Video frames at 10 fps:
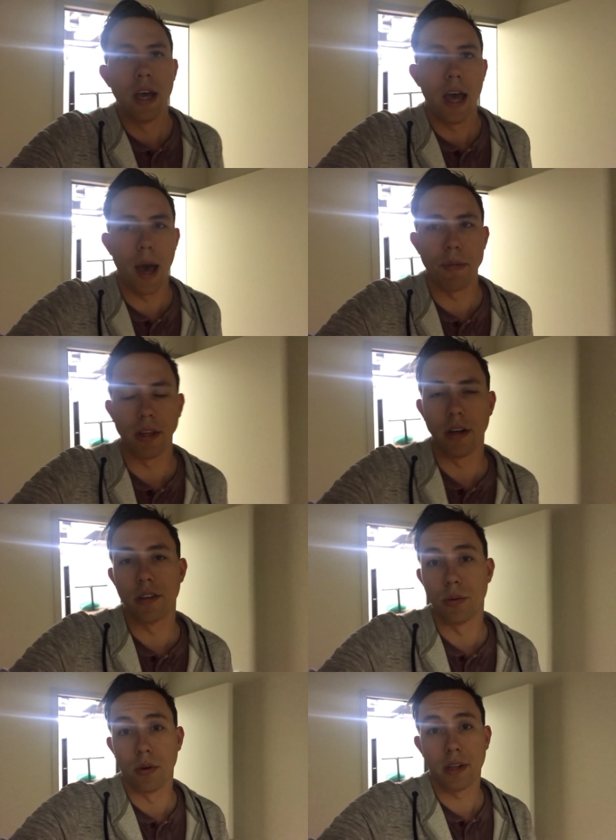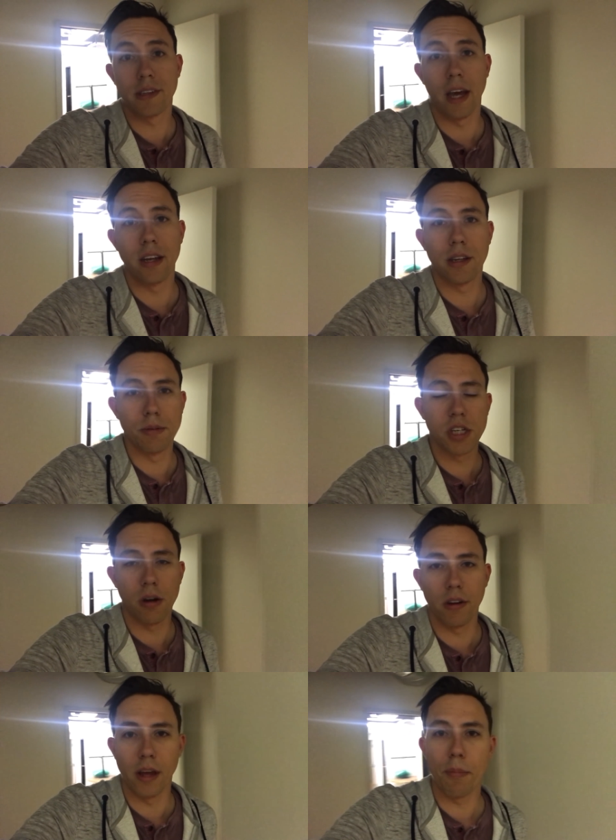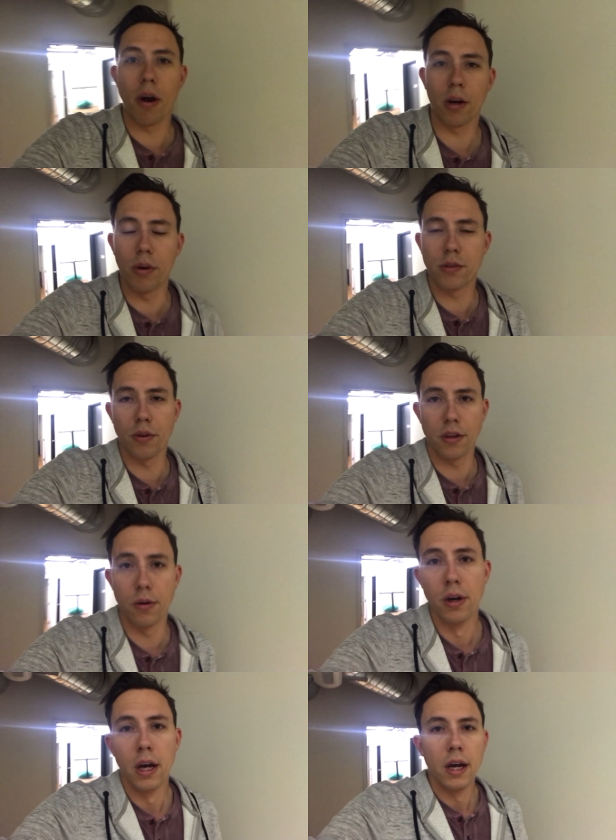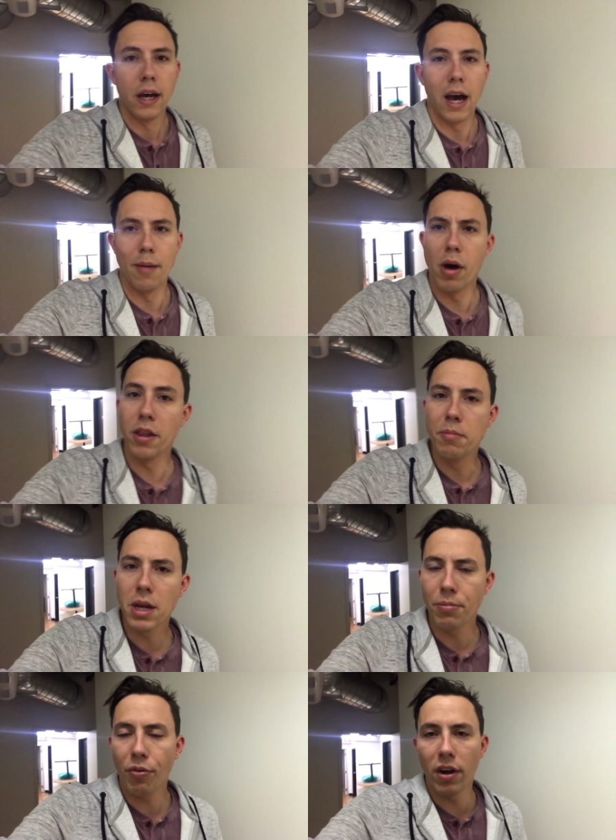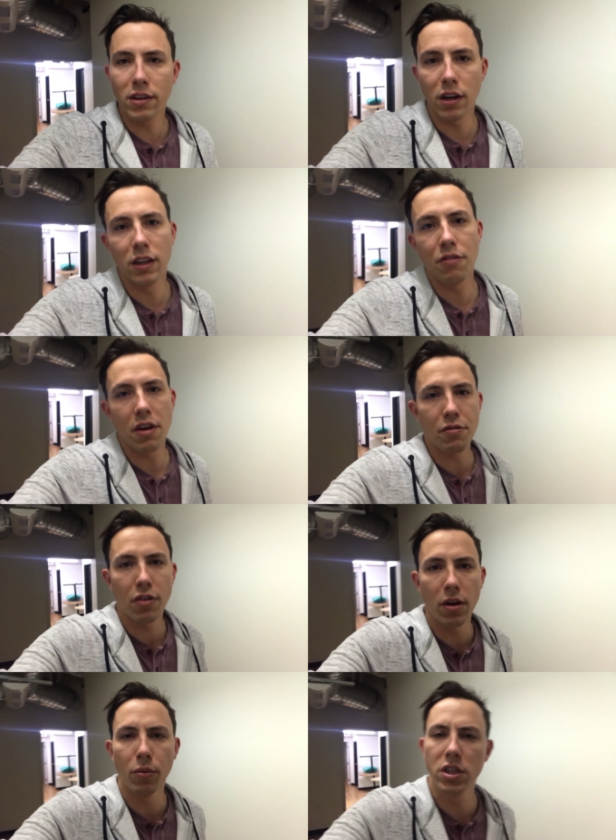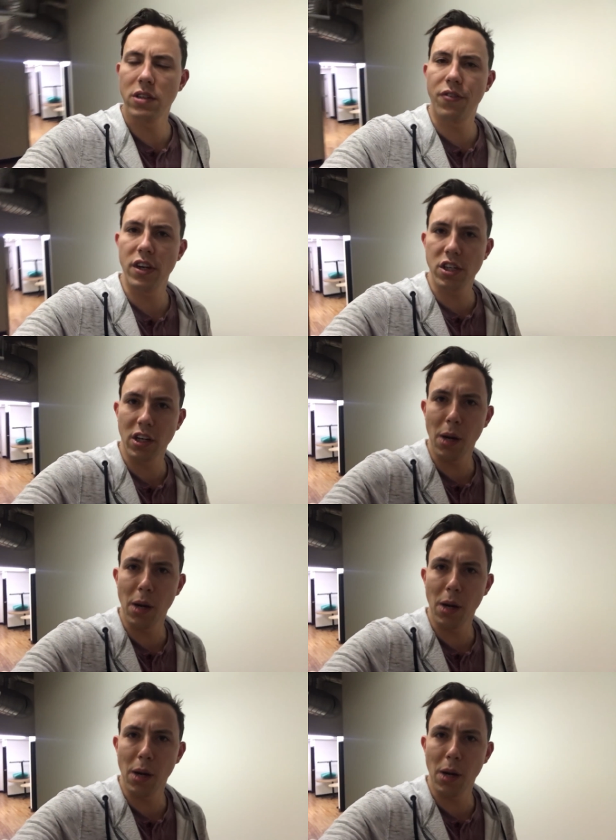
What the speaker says: happening there. So we're excited to be sharing that progress with you. On the meetup front and on the event front, we just finished a